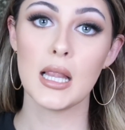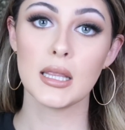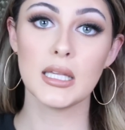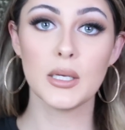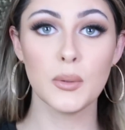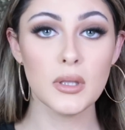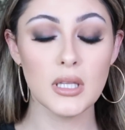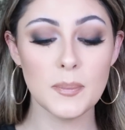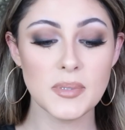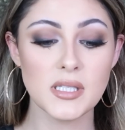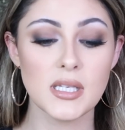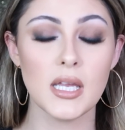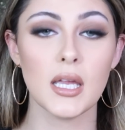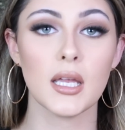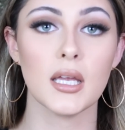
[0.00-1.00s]
liquid
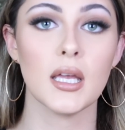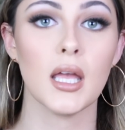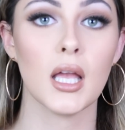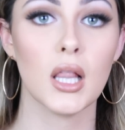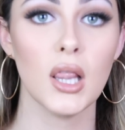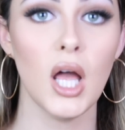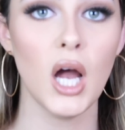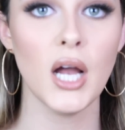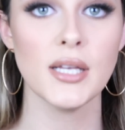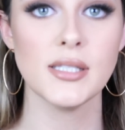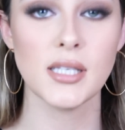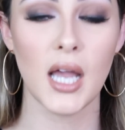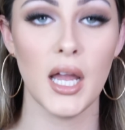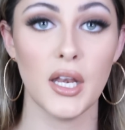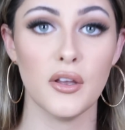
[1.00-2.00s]
lipstick, a
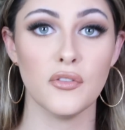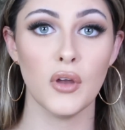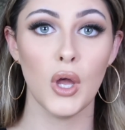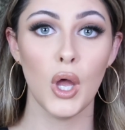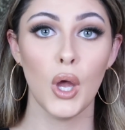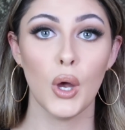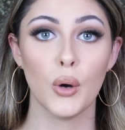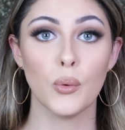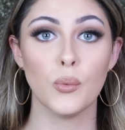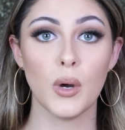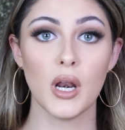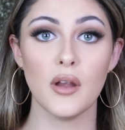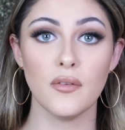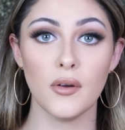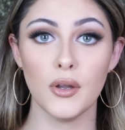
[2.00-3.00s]
gloss, kind of
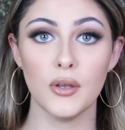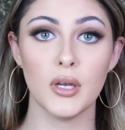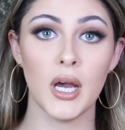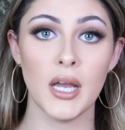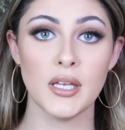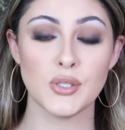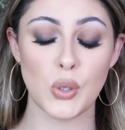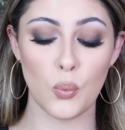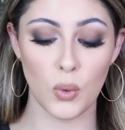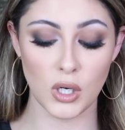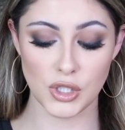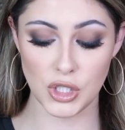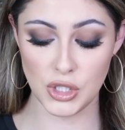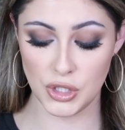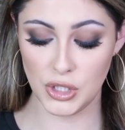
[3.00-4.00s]
whatever you guys
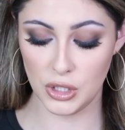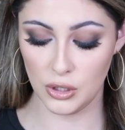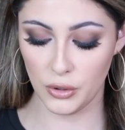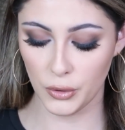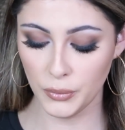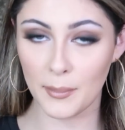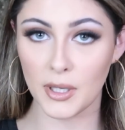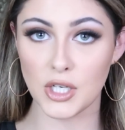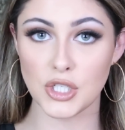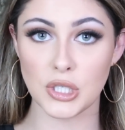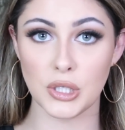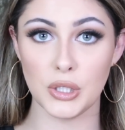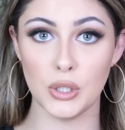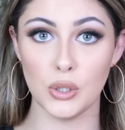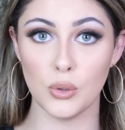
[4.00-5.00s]
want to do. I'm going to
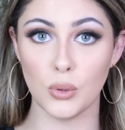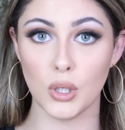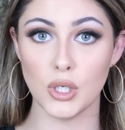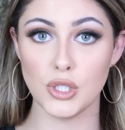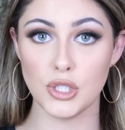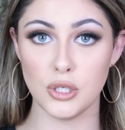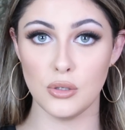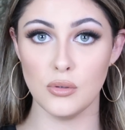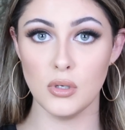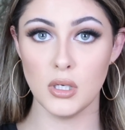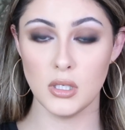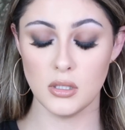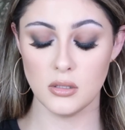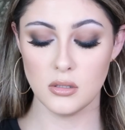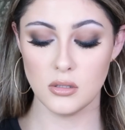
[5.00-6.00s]
show you two